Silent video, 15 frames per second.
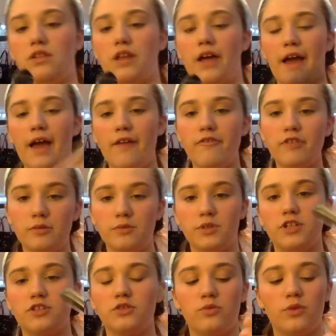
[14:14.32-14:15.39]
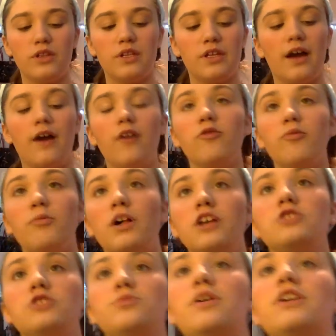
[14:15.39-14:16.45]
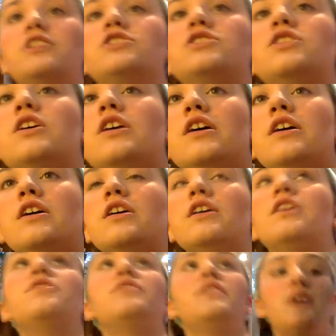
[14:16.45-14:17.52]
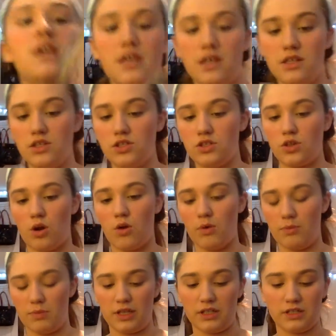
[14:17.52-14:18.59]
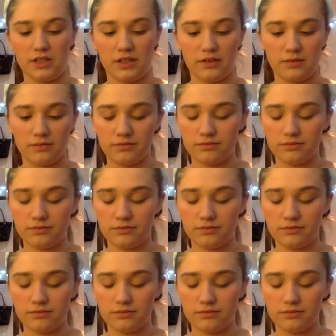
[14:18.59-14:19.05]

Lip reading: I have an obsession with the e.l.f. blush brush. It is so amazing.